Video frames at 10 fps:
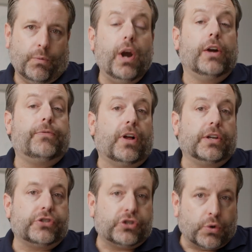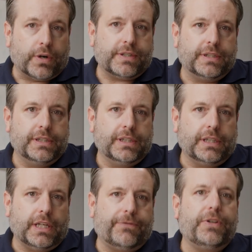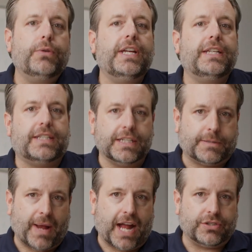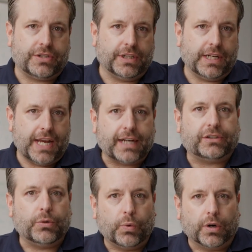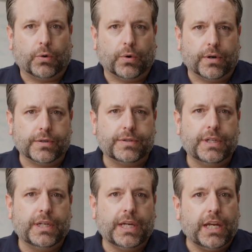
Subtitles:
Where it falls short, if you need dispatch to connect to work orders,